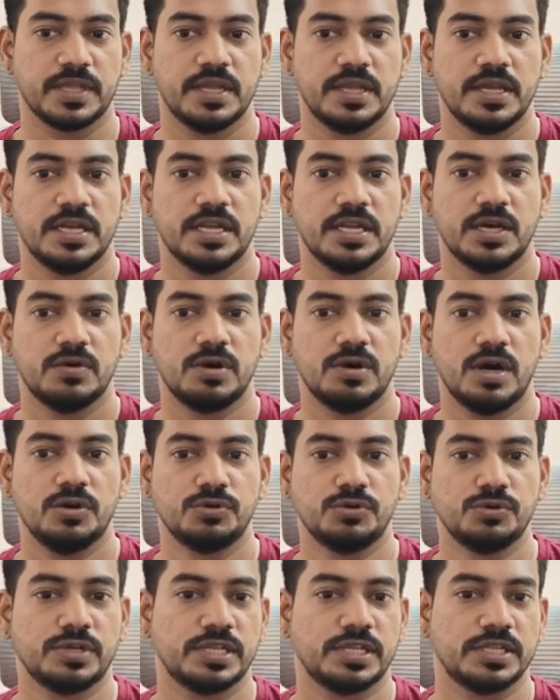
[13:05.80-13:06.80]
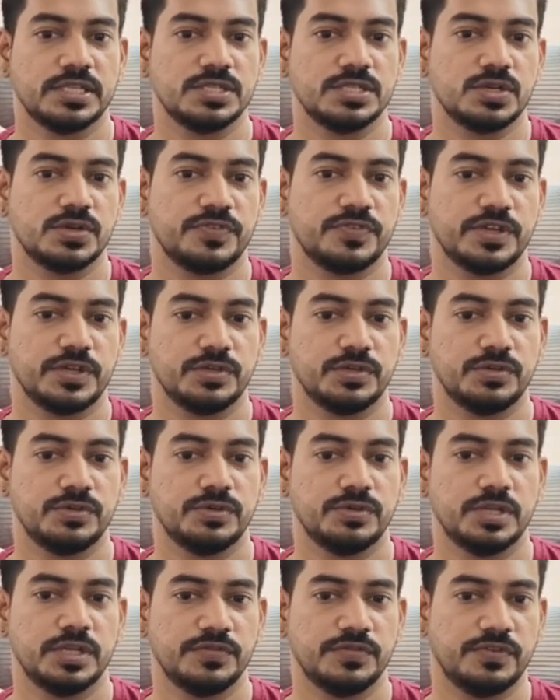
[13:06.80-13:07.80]
Now how to run this? So if
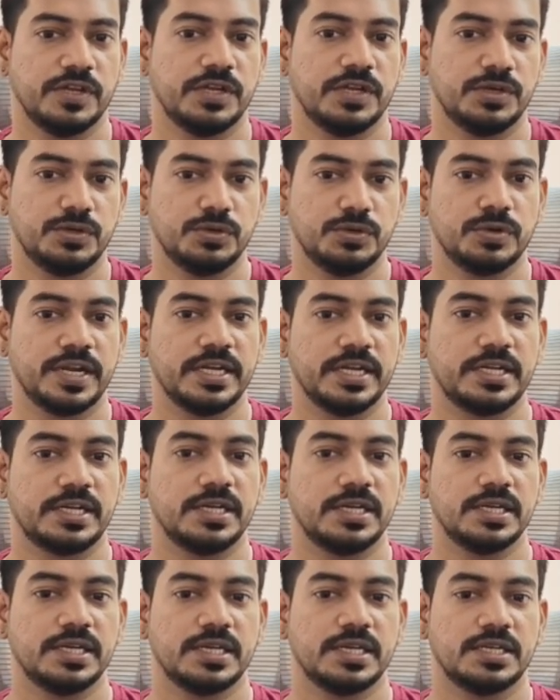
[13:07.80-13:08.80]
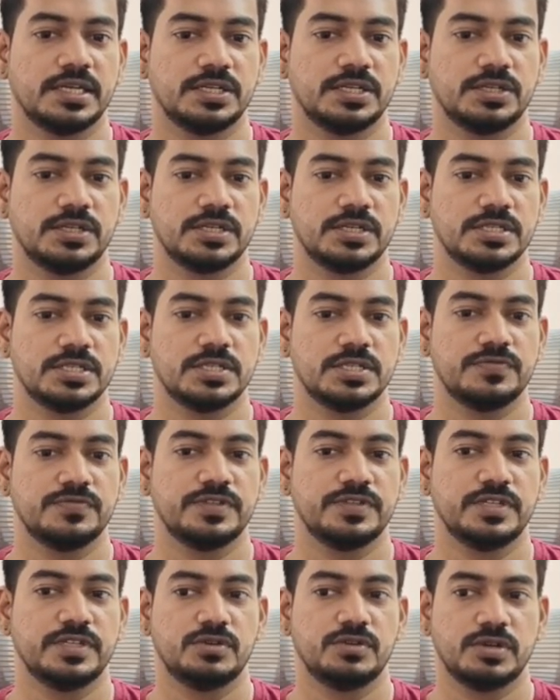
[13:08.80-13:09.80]
I do right click, and you can see
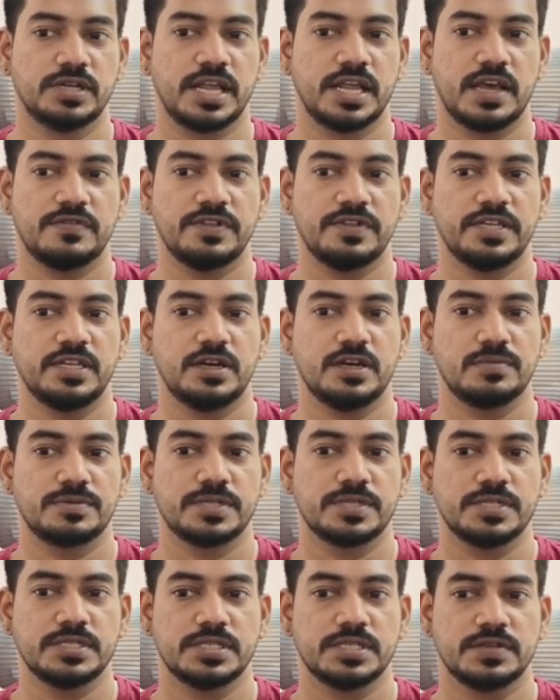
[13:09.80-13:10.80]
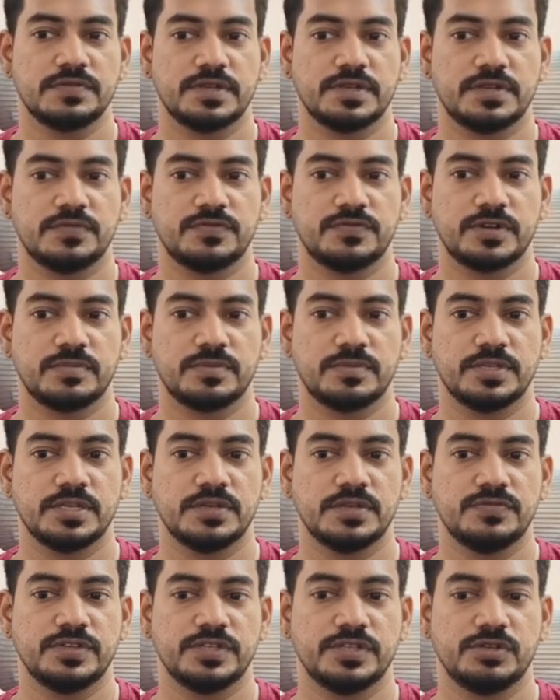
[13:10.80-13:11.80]
we do not have any options. Even from
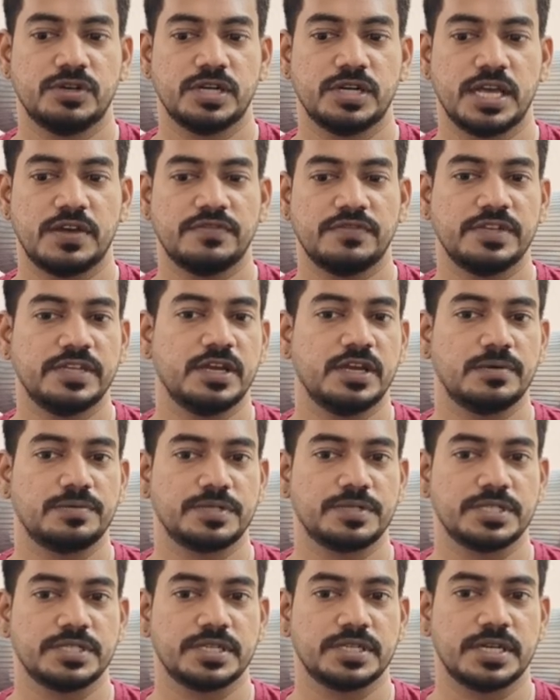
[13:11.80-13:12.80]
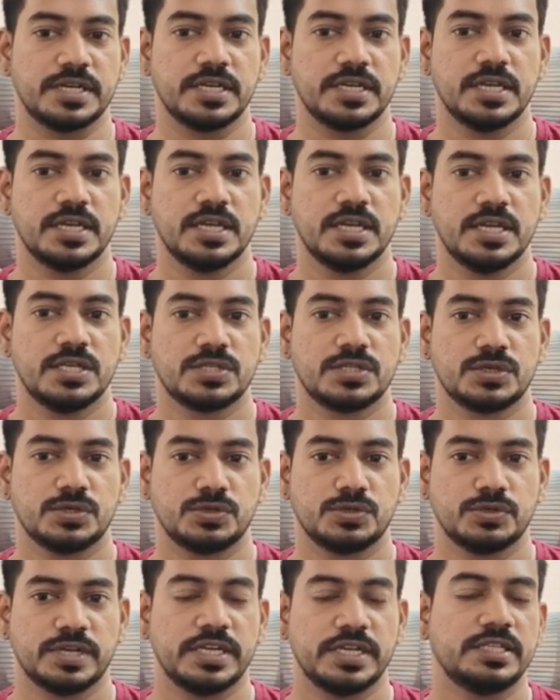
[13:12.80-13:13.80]
here we do not have any options, right? So
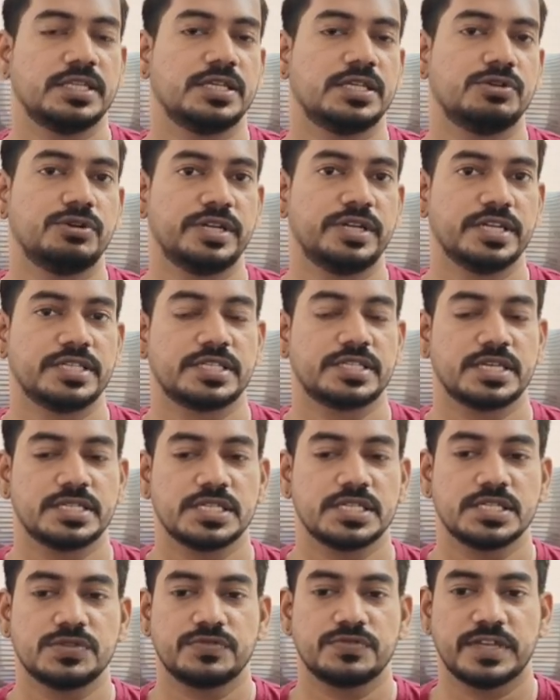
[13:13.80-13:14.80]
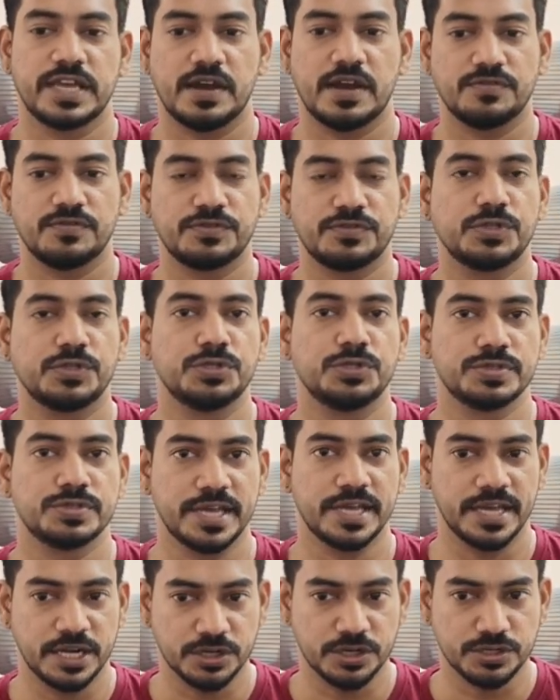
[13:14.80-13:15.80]
to write the unit test cases, we have to use
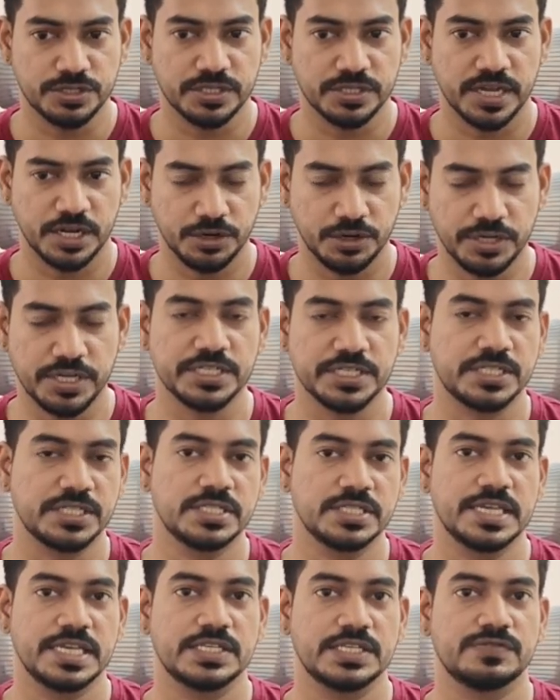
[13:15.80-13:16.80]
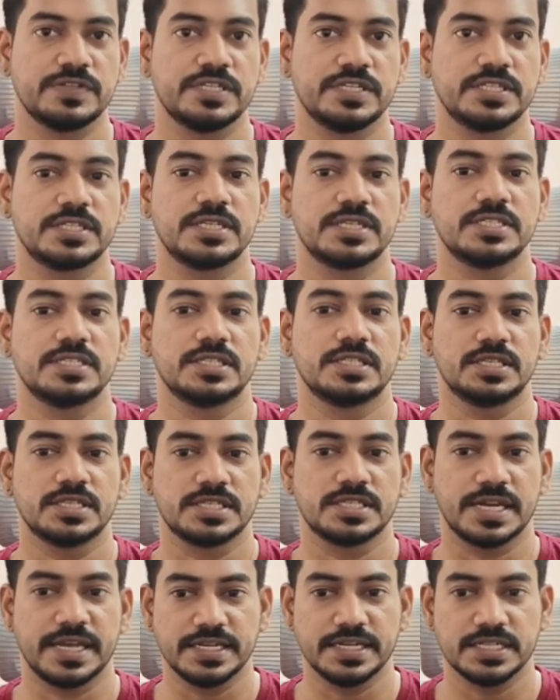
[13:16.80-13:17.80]
the annotations as we discussed in the
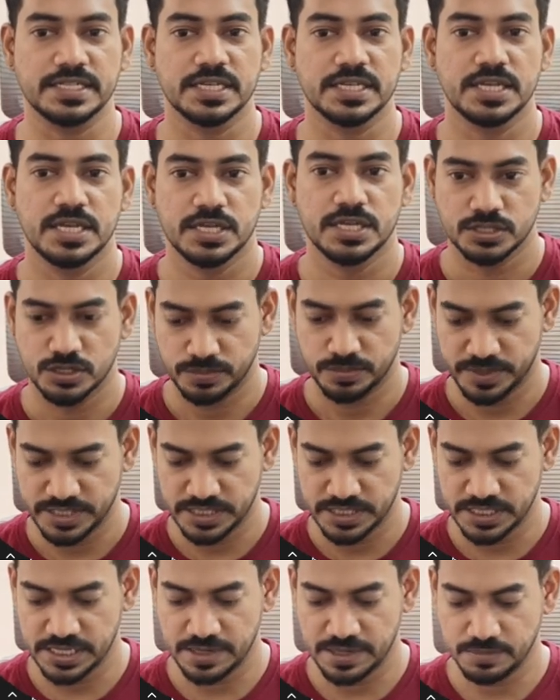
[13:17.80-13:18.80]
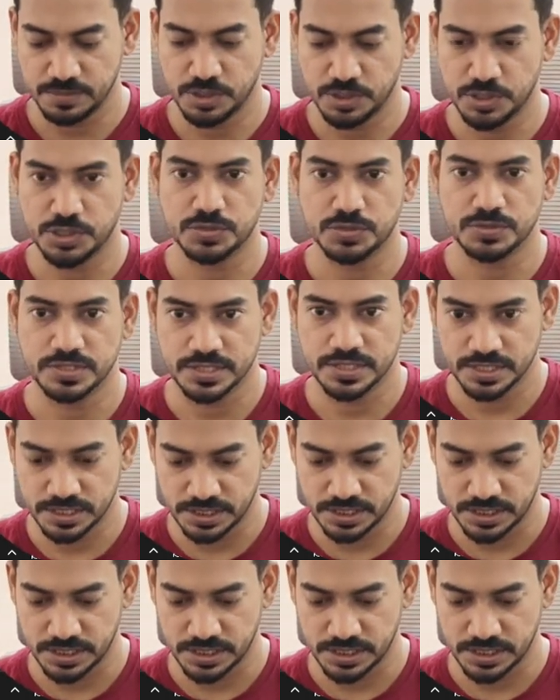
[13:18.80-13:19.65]
slides. So basically I'm going to use the